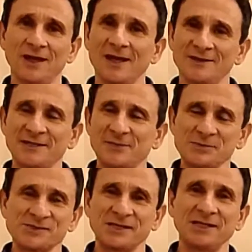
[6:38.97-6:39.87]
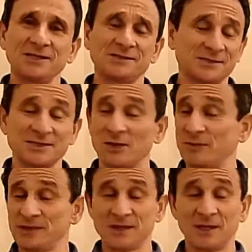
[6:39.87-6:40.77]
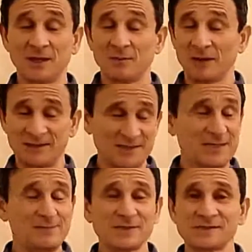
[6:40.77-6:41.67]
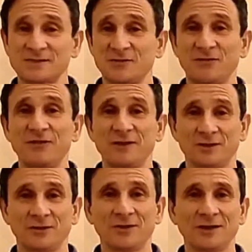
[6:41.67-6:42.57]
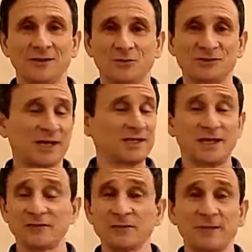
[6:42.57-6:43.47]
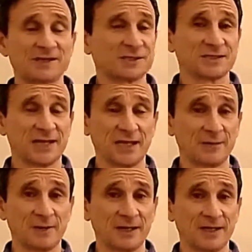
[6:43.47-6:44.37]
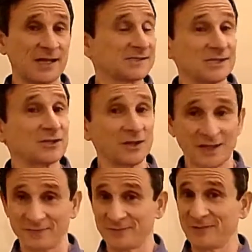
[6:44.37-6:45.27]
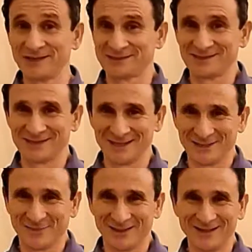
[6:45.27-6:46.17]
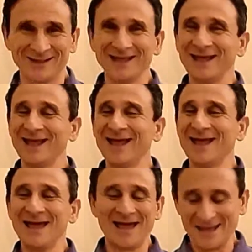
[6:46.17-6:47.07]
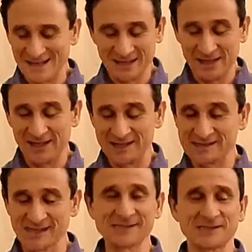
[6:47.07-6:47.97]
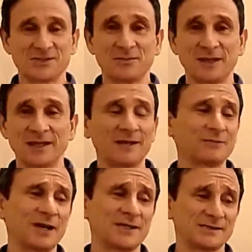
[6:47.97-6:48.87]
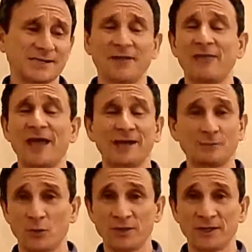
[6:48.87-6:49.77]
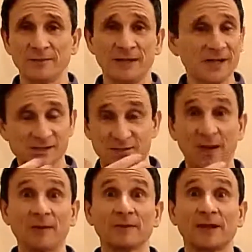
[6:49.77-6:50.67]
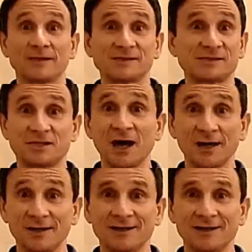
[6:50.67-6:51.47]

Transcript: And then he proceeded to tell me that my deepest fear, which I'd never mentioned to anybody, and I still haven't mentioned to anybody, and he says it to me, and it probably didn't sound that important to anybody else, but I'm like stunned.